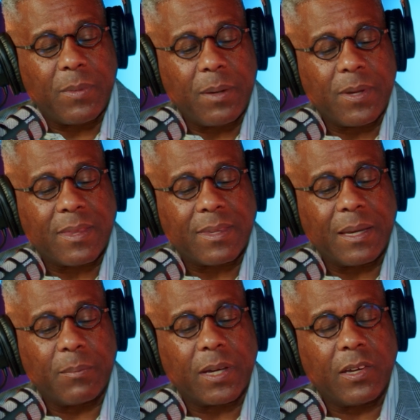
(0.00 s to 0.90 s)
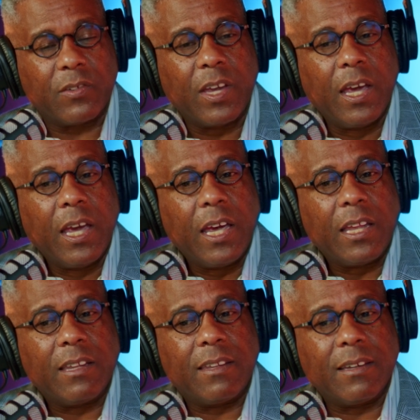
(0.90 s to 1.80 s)
Amendment thing, because
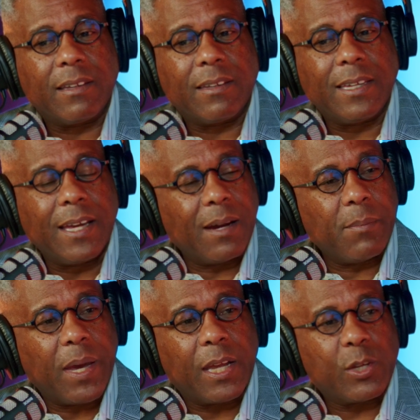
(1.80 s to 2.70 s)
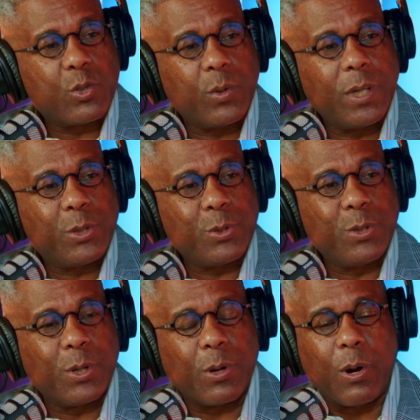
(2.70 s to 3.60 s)
the young man, the
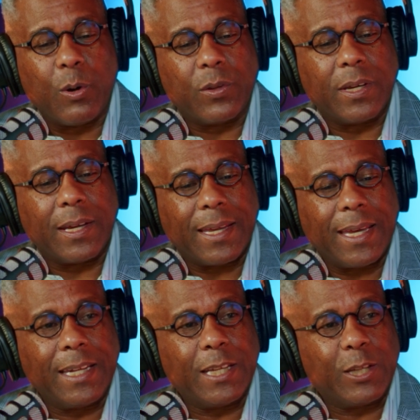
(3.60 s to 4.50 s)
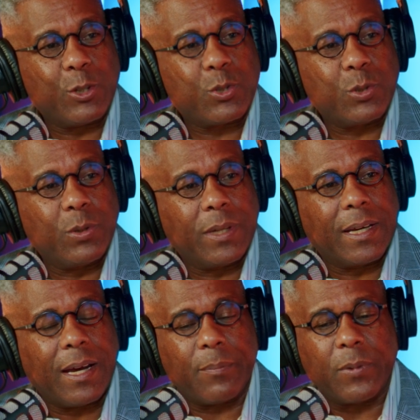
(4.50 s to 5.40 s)
22-year-old that ended the
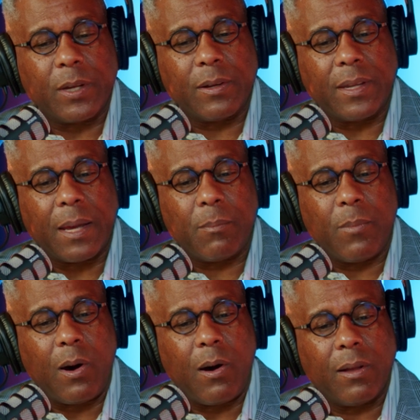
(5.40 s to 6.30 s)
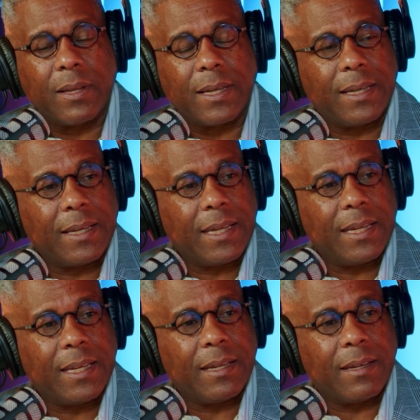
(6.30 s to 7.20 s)
shooting up there in that mall in
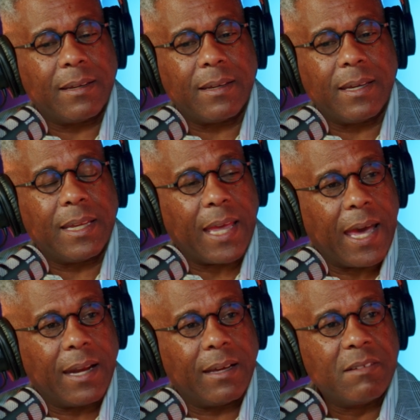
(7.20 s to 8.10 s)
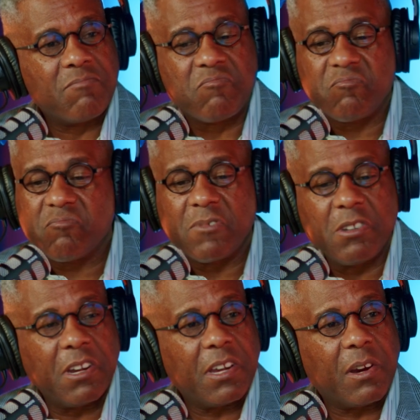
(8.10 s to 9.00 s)
Indiana,
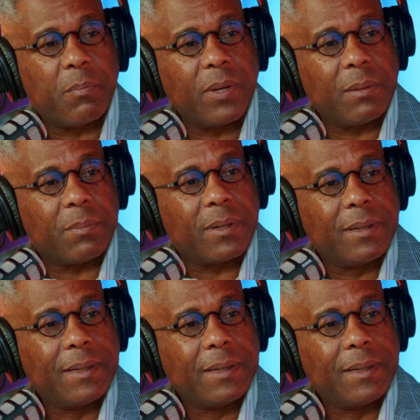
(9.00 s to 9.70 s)
you didn't hear a peep.